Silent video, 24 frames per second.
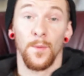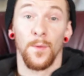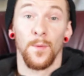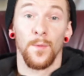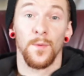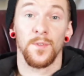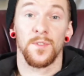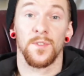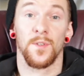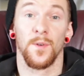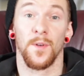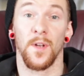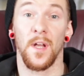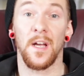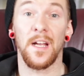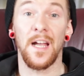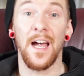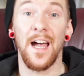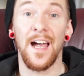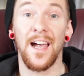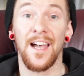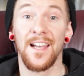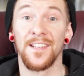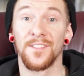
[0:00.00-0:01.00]
What's going on,
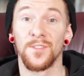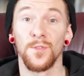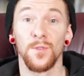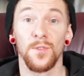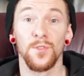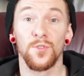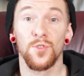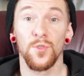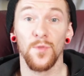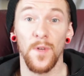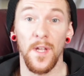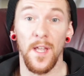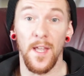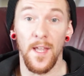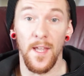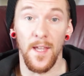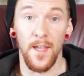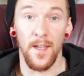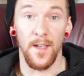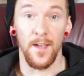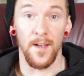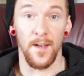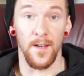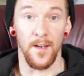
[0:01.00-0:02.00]
guys? Hookah-Drew
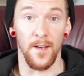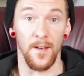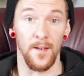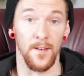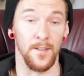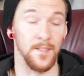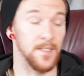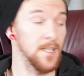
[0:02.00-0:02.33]
here.